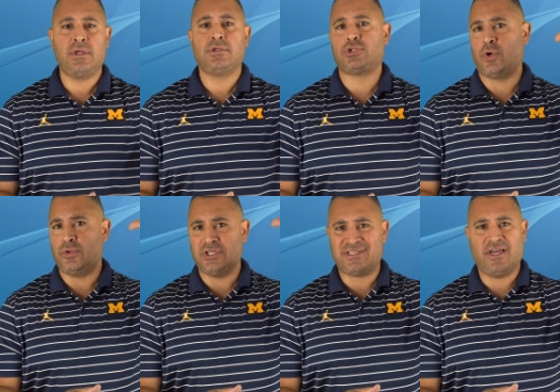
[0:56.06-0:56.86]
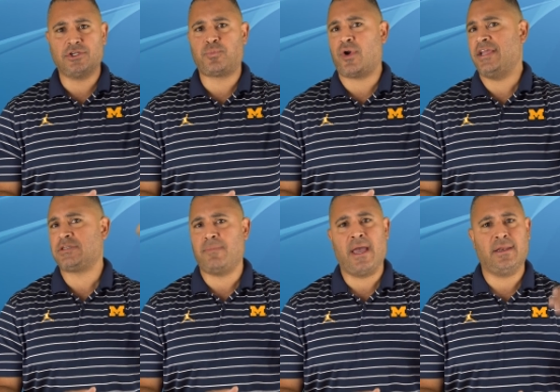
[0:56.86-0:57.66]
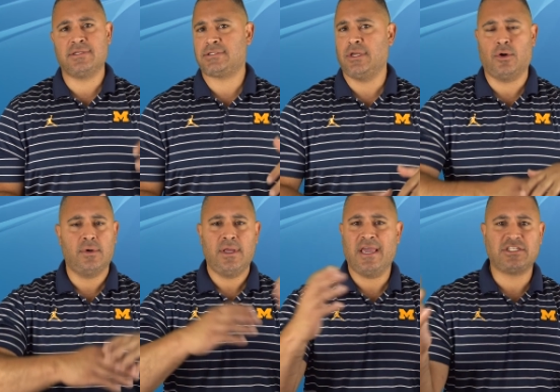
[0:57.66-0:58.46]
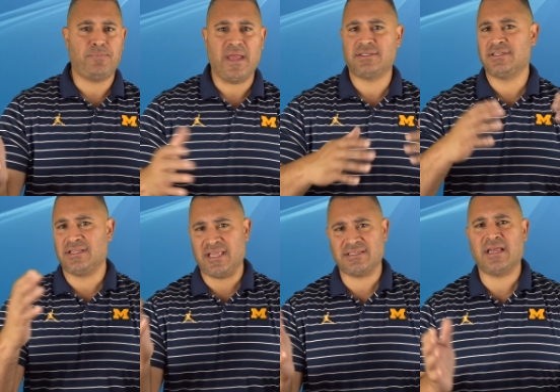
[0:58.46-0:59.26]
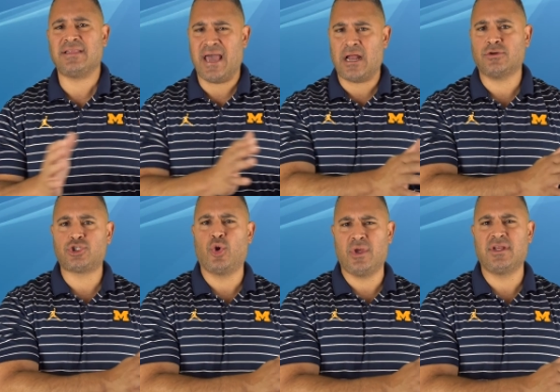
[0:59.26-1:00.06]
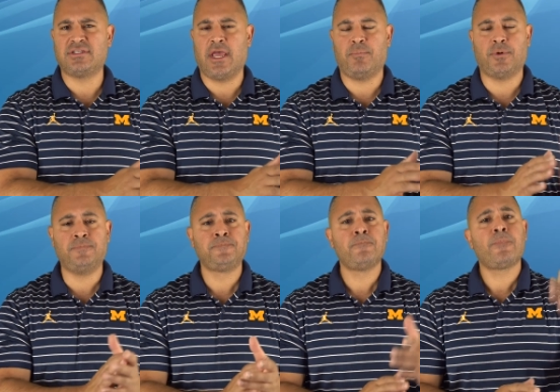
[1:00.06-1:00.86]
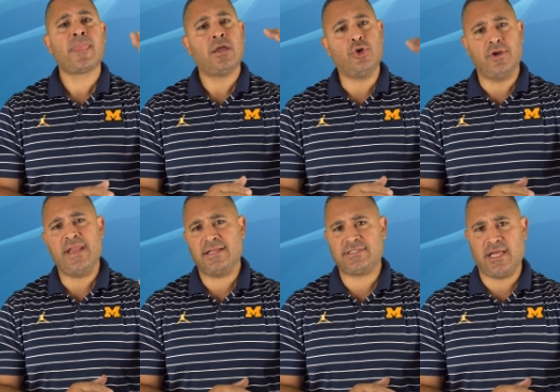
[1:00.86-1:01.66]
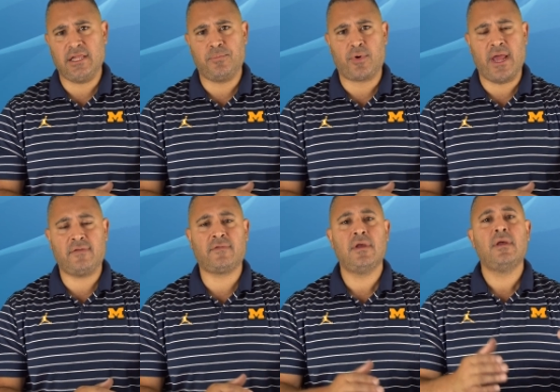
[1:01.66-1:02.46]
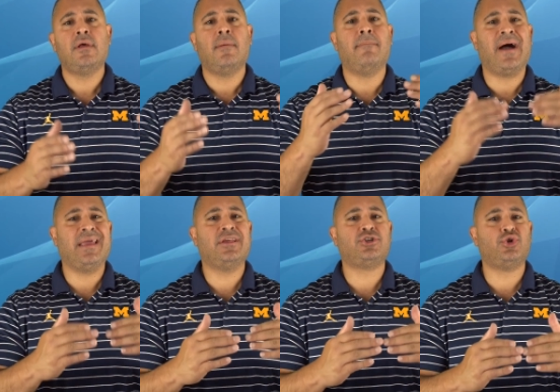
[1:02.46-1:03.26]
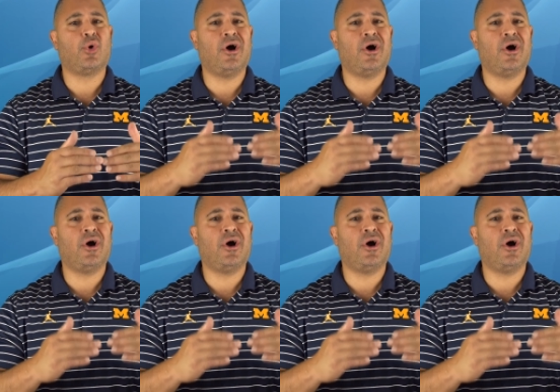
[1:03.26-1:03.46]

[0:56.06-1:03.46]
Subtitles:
So your sales price minus, expenses and things like that. I'll show you an example. Your net selling price minus your